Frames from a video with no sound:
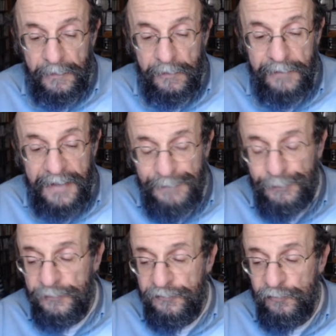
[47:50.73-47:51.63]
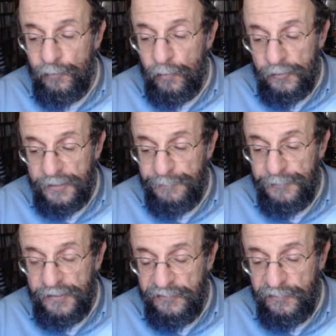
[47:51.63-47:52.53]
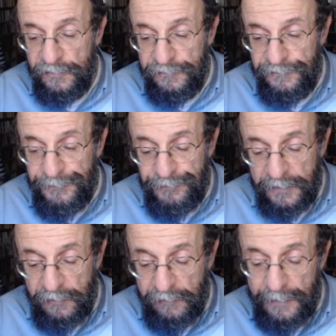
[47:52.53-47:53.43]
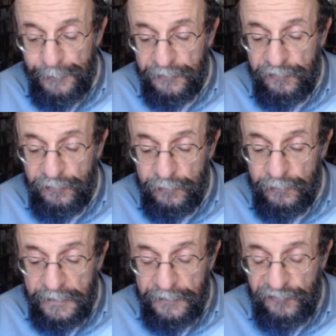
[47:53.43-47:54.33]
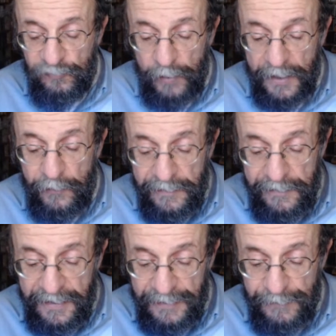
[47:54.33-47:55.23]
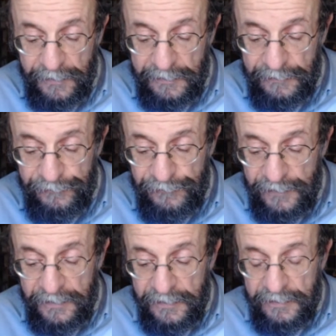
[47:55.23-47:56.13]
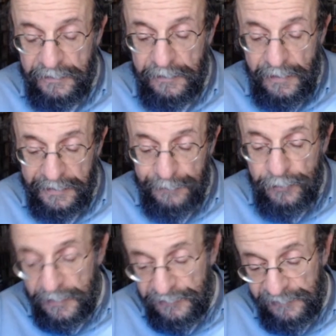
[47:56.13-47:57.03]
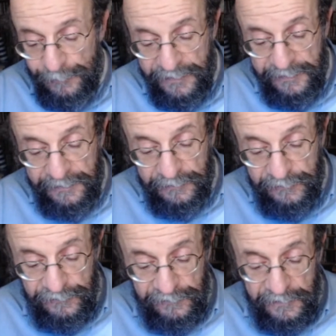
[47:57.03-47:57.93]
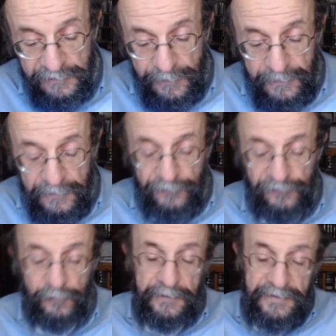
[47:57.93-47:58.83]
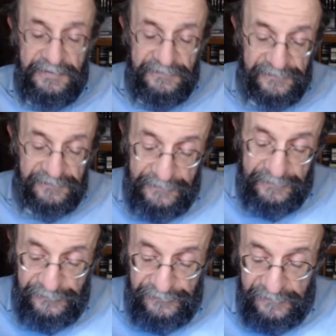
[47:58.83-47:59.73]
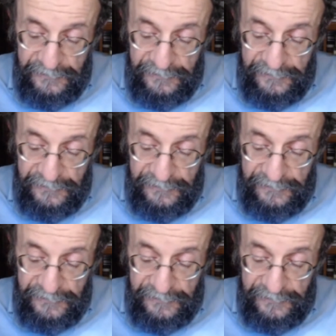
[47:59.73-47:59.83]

are able to worship shituf, are able to swear in the name of God plus something else? So he says